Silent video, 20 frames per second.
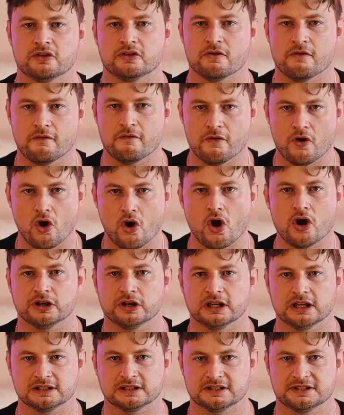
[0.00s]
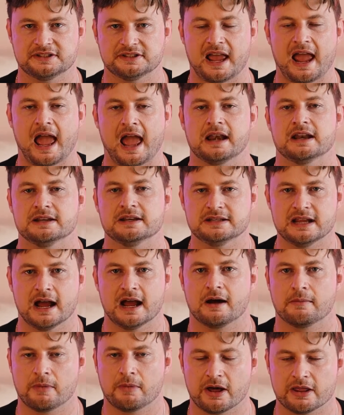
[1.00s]
the verdict as handed
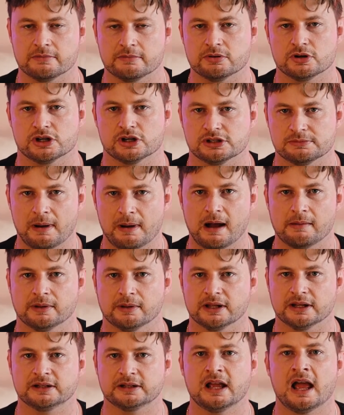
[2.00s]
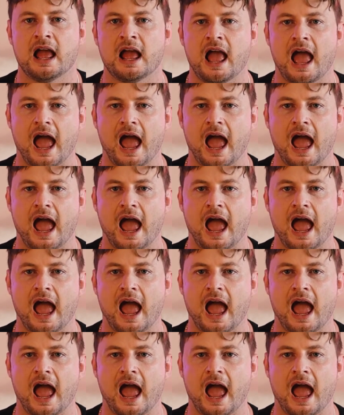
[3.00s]
down by the British public